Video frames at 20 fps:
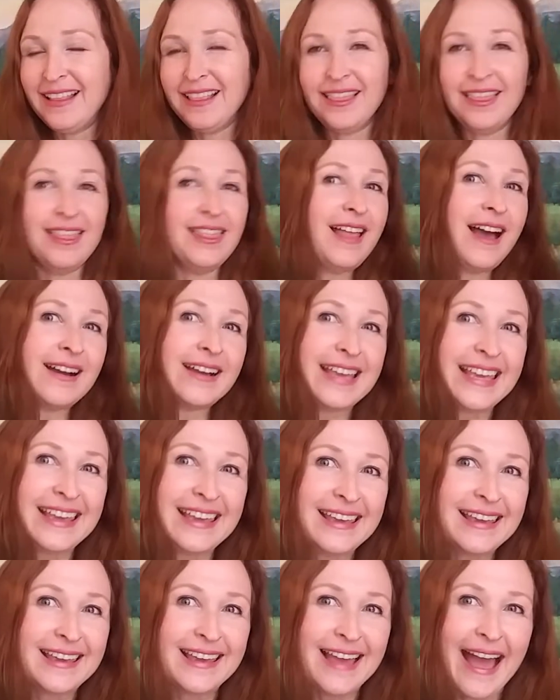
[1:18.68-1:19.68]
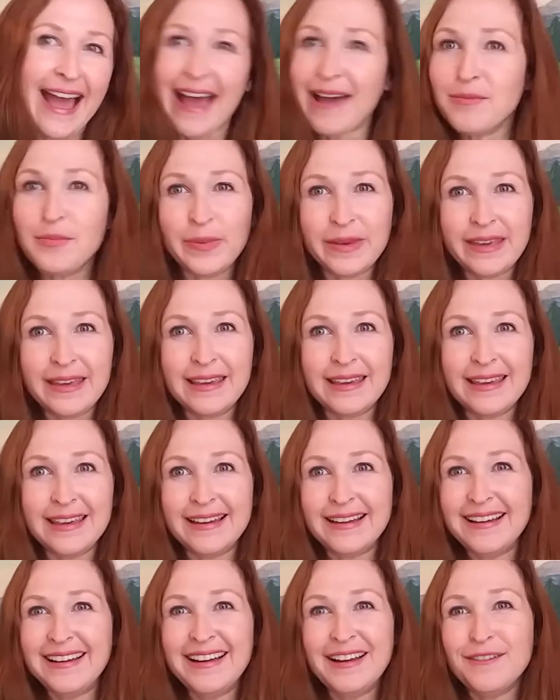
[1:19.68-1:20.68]
lucky,
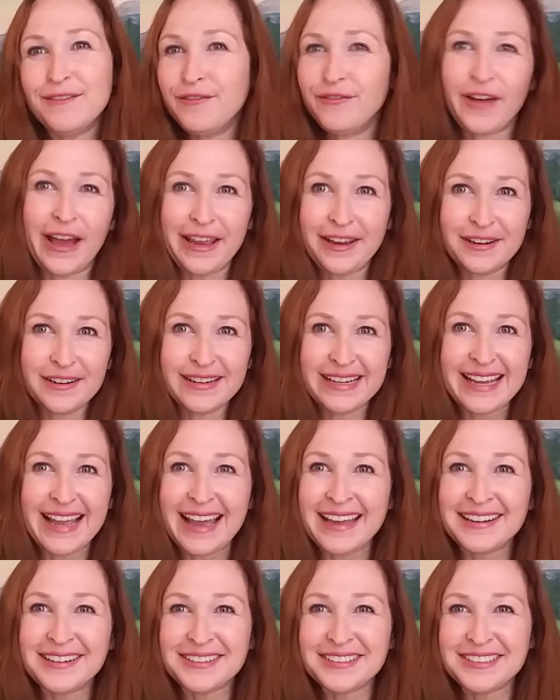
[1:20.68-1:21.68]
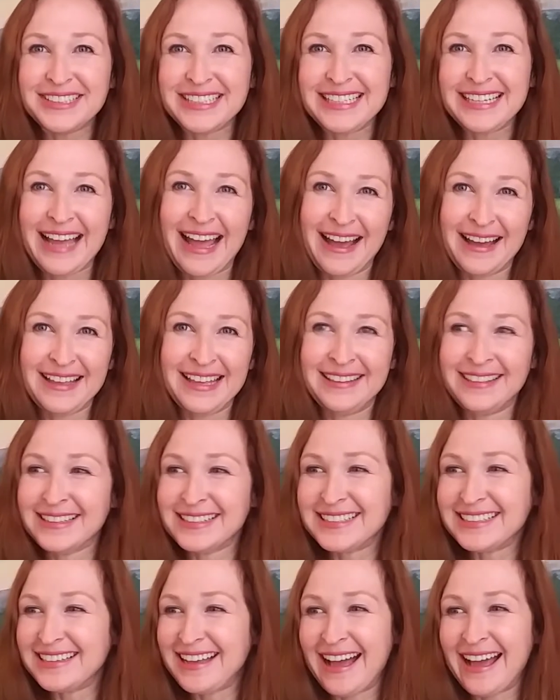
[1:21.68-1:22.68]
happy, fiery energy in the
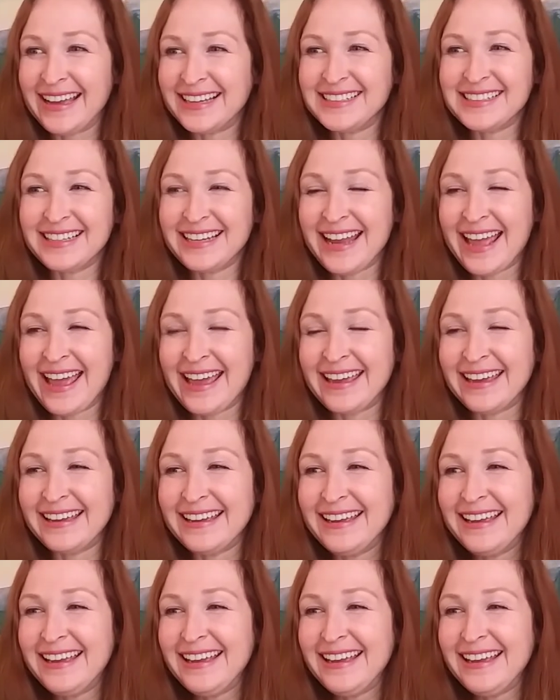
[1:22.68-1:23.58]
sky today.